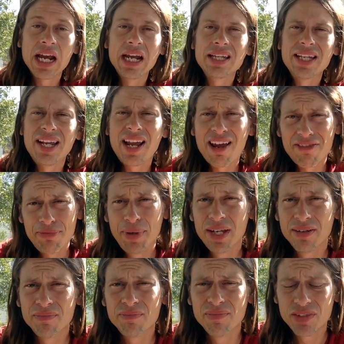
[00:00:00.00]
and they have
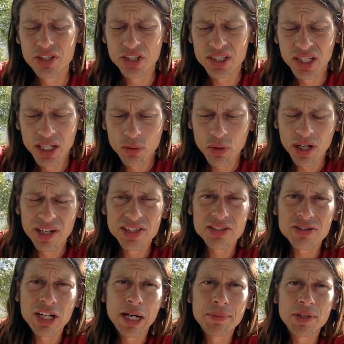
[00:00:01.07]
been just like what I
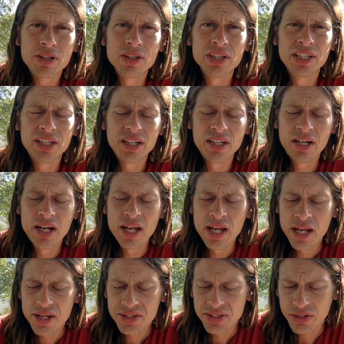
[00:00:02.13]
described earlier.
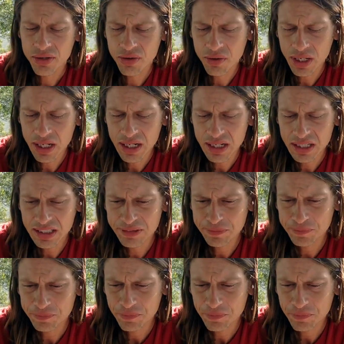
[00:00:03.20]
So I